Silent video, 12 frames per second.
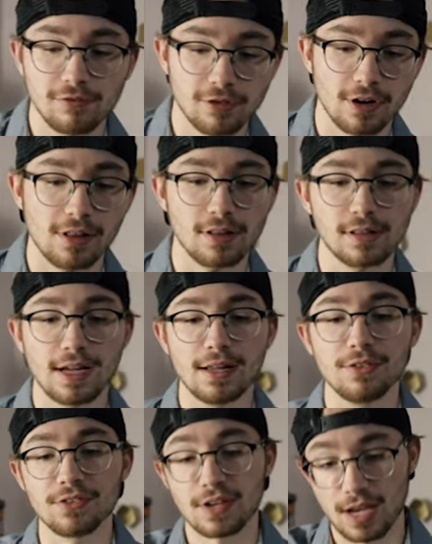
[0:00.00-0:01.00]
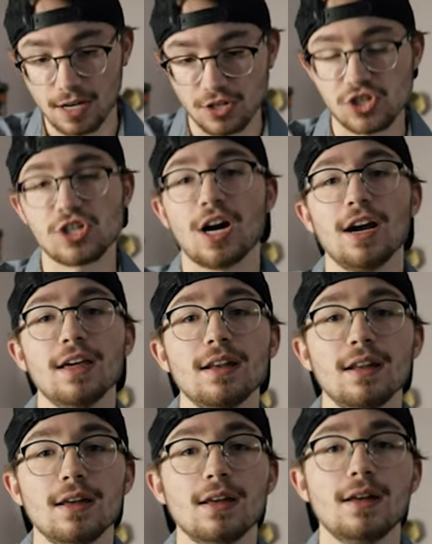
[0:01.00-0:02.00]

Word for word: in front of the lens and shot it